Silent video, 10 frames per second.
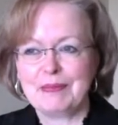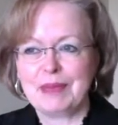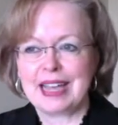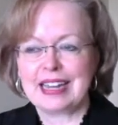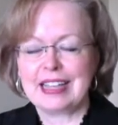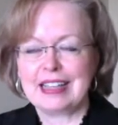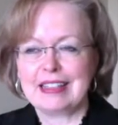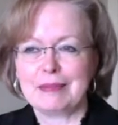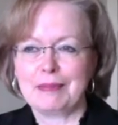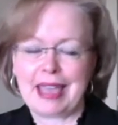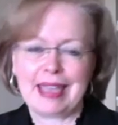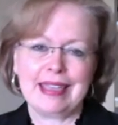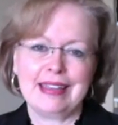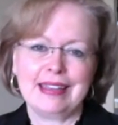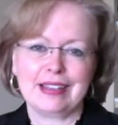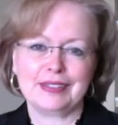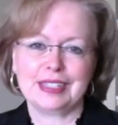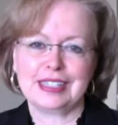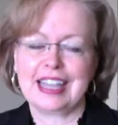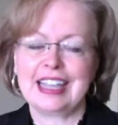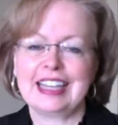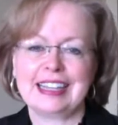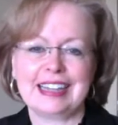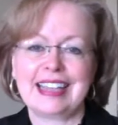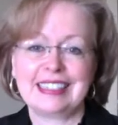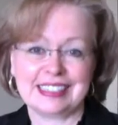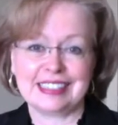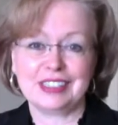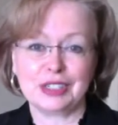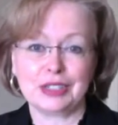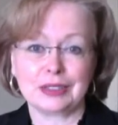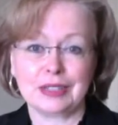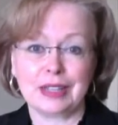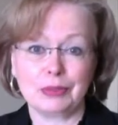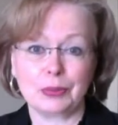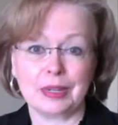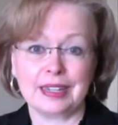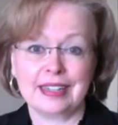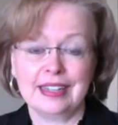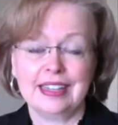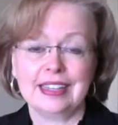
but the pain of staying connected to your loved one